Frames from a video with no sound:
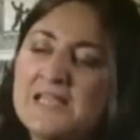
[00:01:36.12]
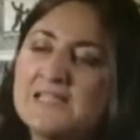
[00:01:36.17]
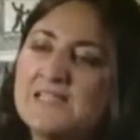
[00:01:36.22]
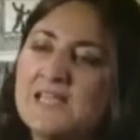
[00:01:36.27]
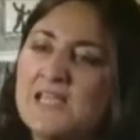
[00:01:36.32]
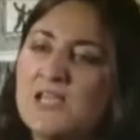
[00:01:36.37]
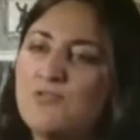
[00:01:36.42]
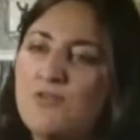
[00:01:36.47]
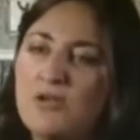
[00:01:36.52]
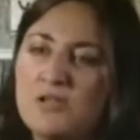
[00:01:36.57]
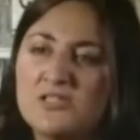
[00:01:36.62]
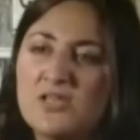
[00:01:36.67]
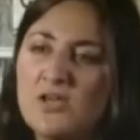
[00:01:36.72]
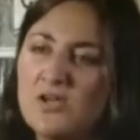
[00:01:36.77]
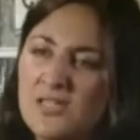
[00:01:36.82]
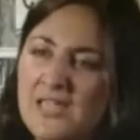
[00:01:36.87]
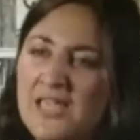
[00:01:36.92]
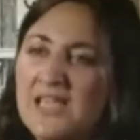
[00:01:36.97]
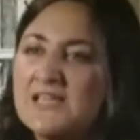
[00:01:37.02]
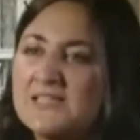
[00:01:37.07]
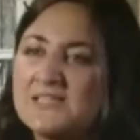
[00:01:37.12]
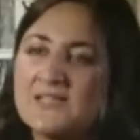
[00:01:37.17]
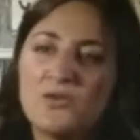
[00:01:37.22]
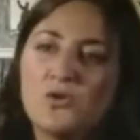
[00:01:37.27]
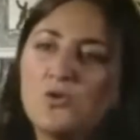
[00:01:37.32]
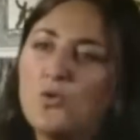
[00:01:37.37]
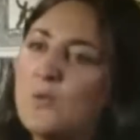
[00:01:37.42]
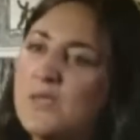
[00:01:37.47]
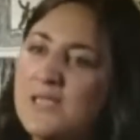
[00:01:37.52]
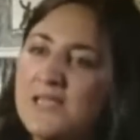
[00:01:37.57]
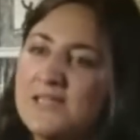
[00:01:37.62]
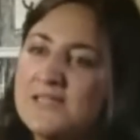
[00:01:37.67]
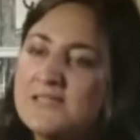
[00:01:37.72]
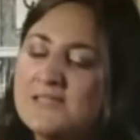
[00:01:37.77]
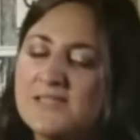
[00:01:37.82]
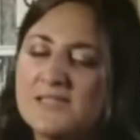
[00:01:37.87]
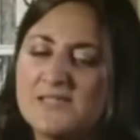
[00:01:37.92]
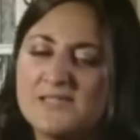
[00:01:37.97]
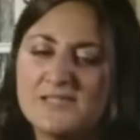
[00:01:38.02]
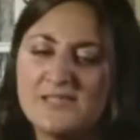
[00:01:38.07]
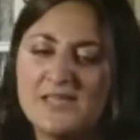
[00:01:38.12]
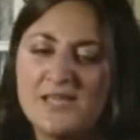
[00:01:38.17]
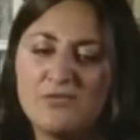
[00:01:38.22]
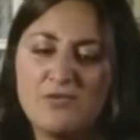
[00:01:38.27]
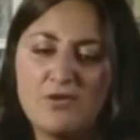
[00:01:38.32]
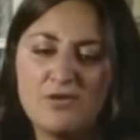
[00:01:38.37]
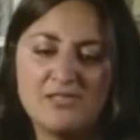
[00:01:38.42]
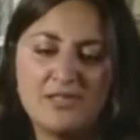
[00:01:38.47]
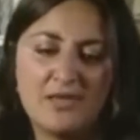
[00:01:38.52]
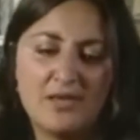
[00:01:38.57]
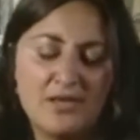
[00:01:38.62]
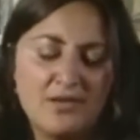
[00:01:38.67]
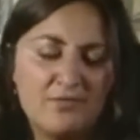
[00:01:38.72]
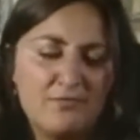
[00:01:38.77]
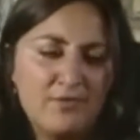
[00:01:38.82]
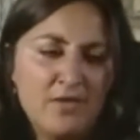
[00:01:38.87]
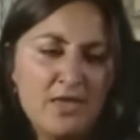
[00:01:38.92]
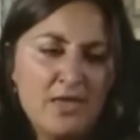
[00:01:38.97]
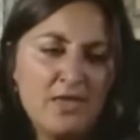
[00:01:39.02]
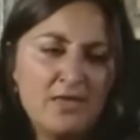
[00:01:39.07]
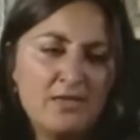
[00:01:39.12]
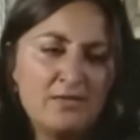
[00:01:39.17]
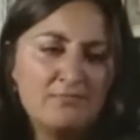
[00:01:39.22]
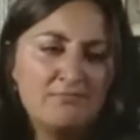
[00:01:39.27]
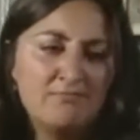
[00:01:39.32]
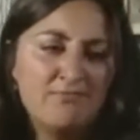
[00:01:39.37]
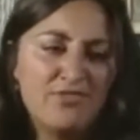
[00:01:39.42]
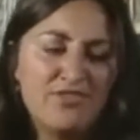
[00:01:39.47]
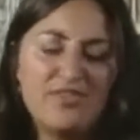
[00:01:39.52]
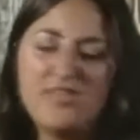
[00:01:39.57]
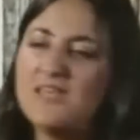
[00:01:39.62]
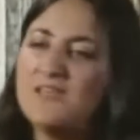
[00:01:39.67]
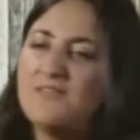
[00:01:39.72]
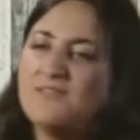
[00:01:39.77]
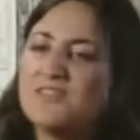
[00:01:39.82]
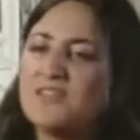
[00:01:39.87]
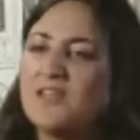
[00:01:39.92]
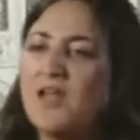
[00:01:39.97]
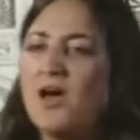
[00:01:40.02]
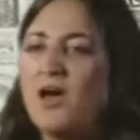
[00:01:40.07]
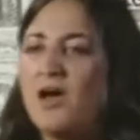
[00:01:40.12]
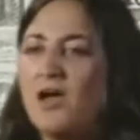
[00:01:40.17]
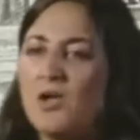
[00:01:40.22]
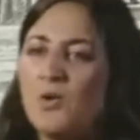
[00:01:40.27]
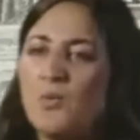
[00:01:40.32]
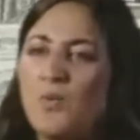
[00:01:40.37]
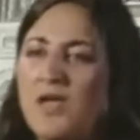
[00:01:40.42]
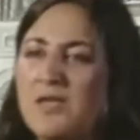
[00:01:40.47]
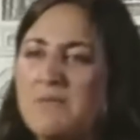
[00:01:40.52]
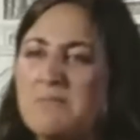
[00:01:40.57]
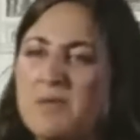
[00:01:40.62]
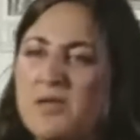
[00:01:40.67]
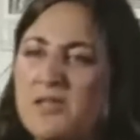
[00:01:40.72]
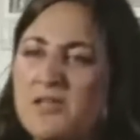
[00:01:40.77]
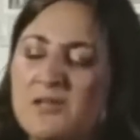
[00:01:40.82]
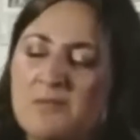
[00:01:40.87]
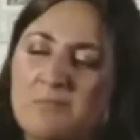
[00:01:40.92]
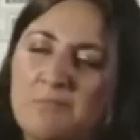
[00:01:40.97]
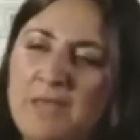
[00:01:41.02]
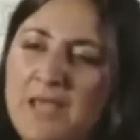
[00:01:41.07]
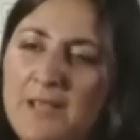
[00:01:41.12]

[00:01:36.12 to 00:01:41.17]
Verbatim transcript: Its heroes aren't kings and queens. Its heroes are kind of thieves and highwaymen and